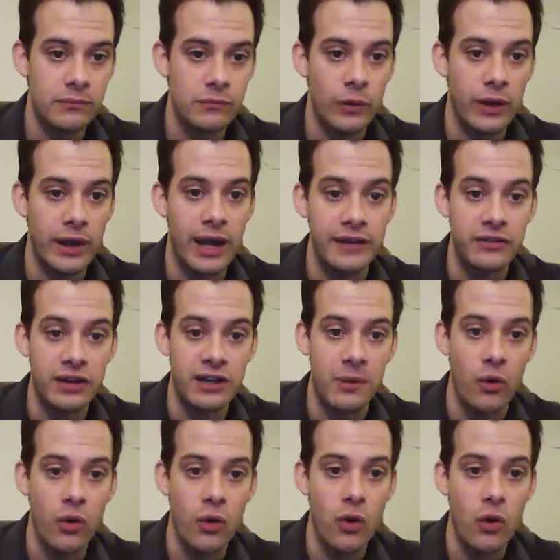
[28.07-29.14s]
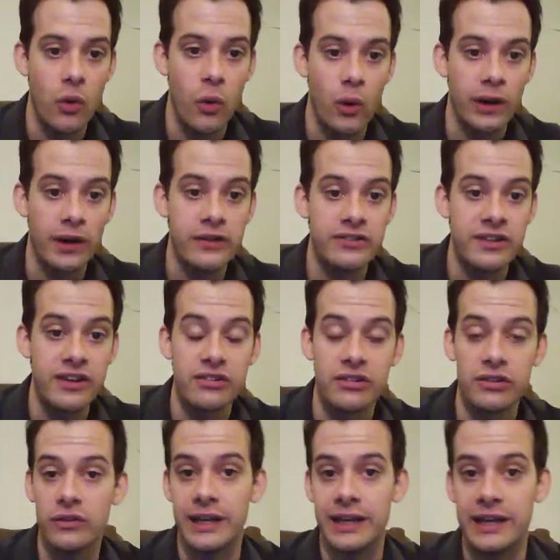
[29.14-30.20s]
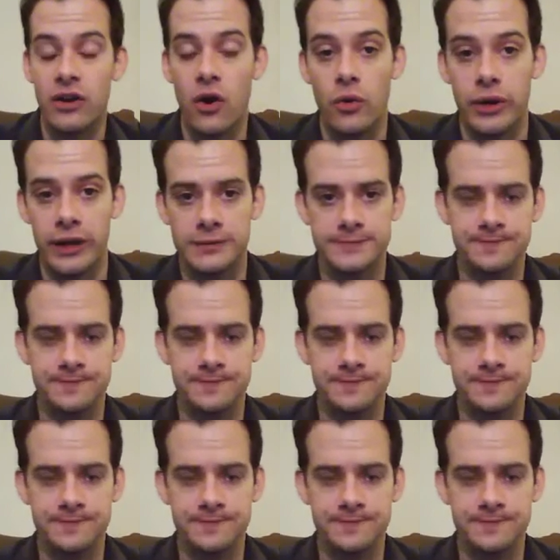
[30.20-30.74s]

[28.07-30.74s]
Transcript: Right? I talked about organizational encoding.